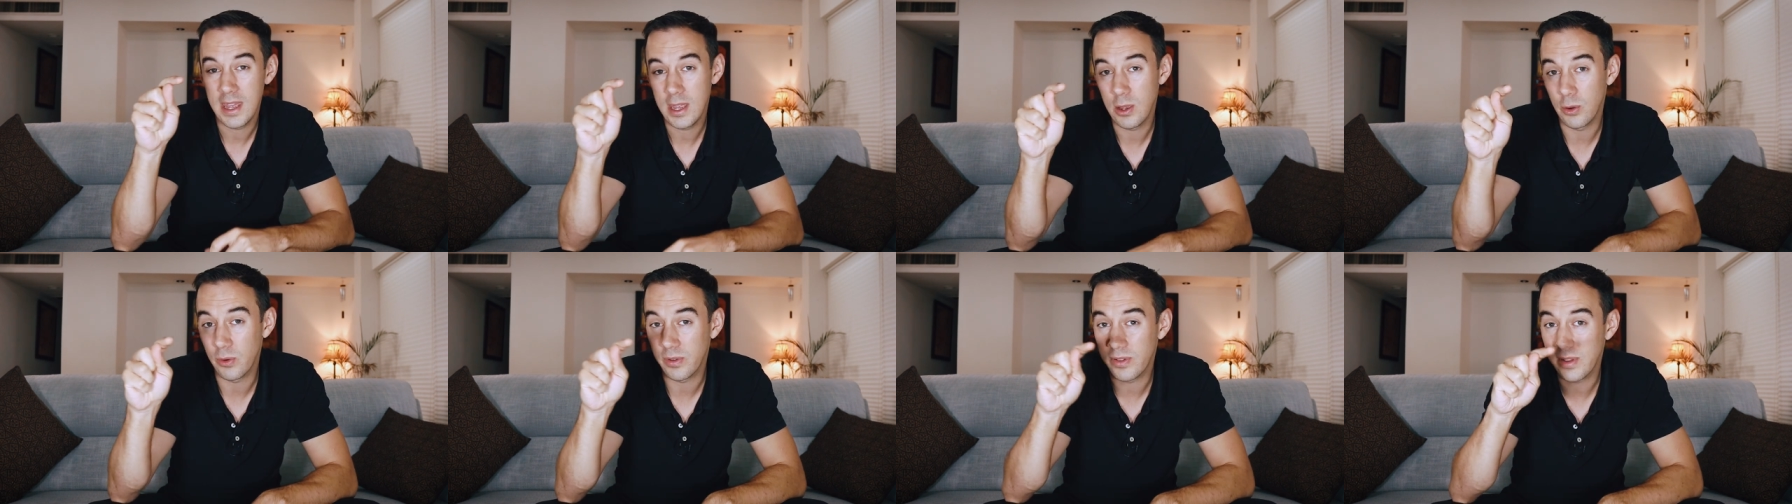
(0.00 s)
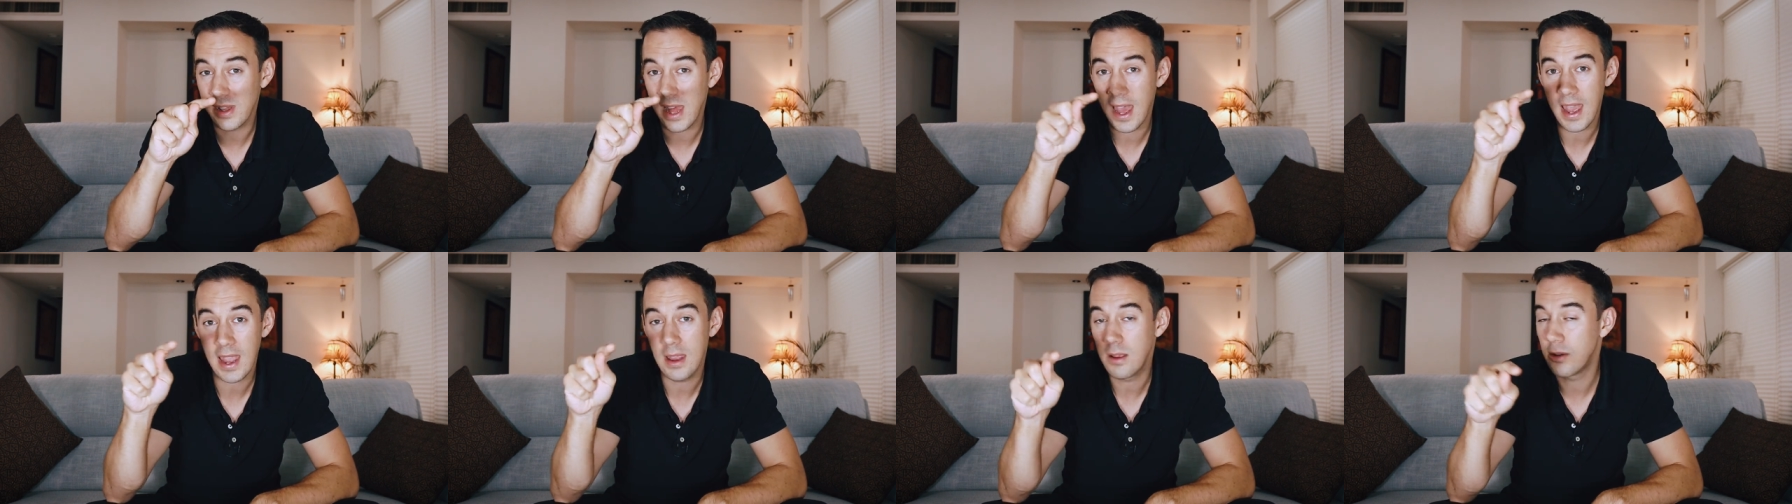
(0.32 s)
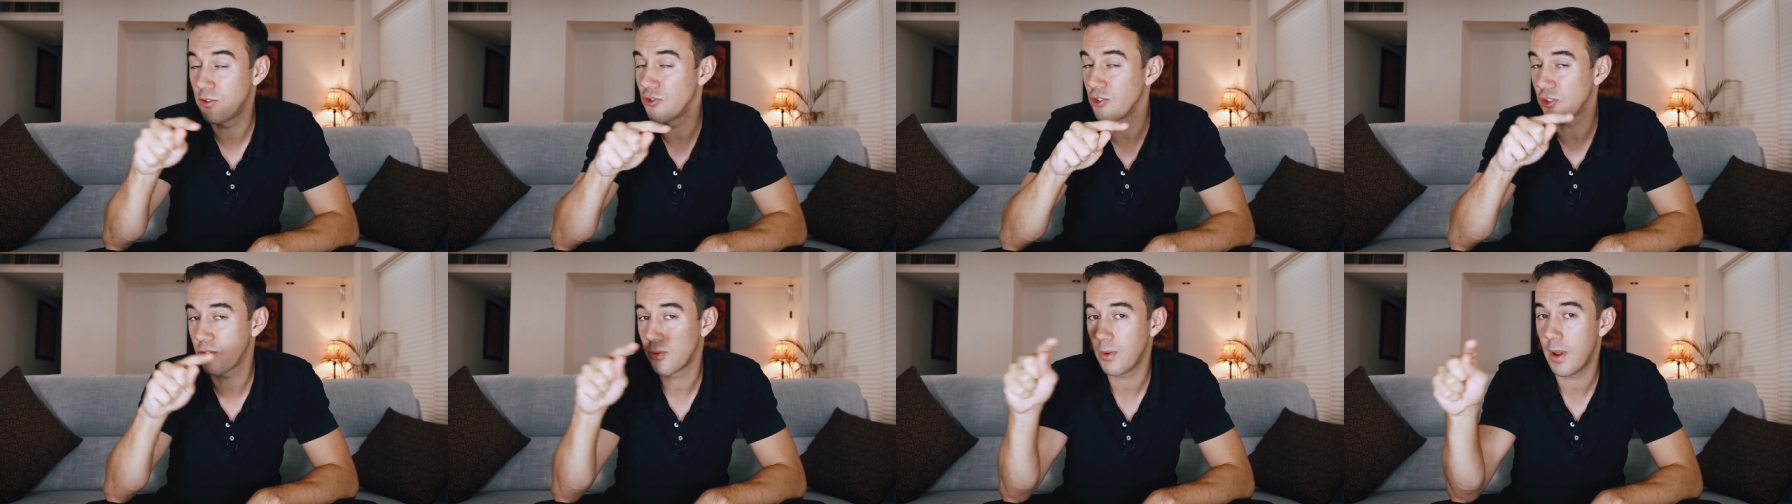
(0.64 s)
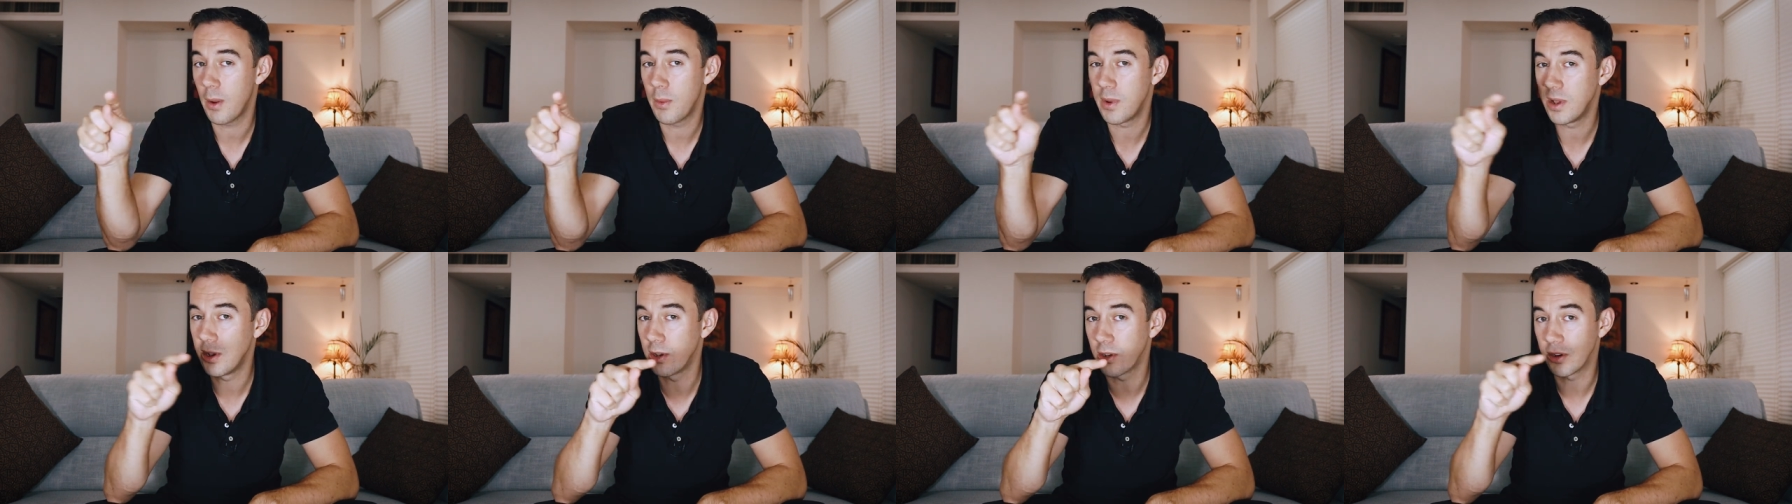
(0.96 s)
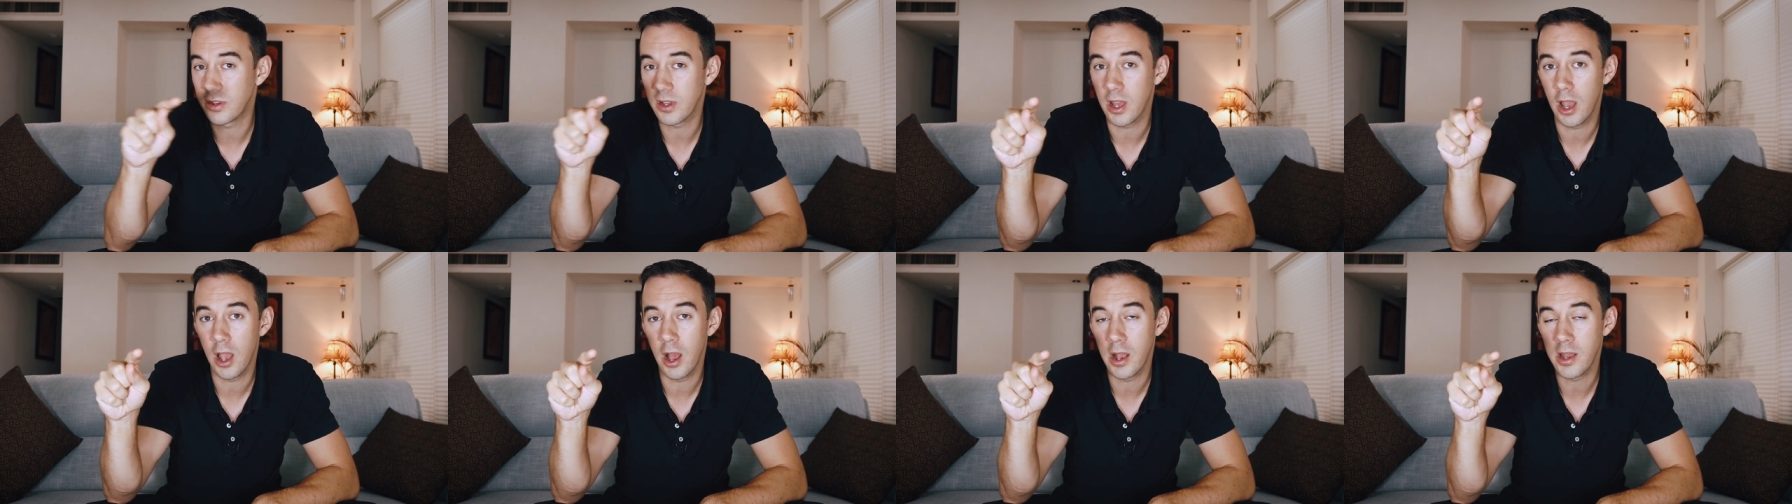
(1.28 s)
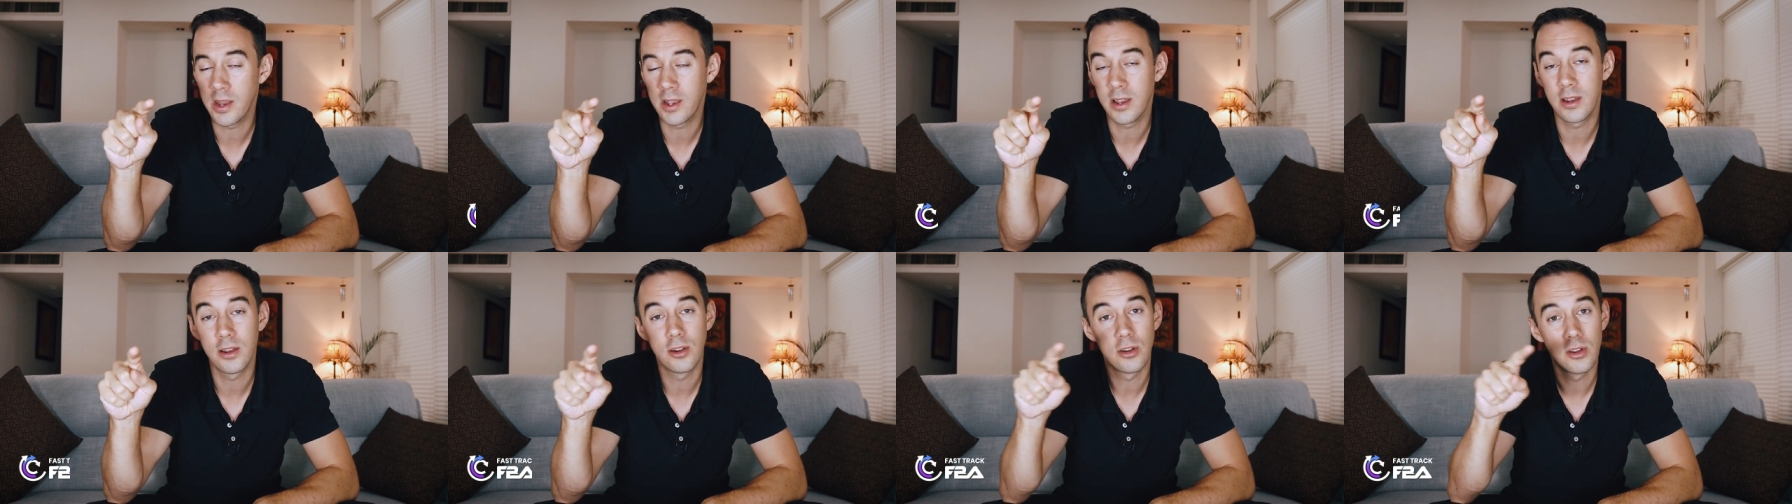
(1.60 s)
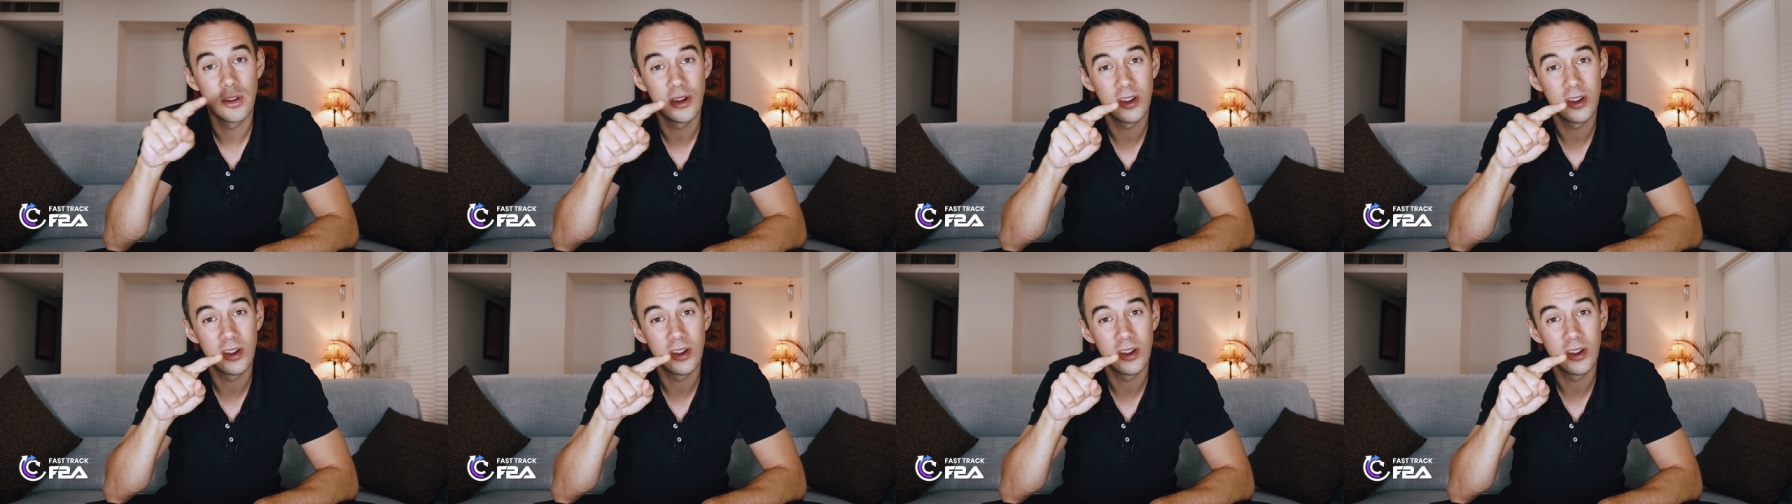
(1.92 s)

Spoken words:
It'll say, just where we looked at earlier,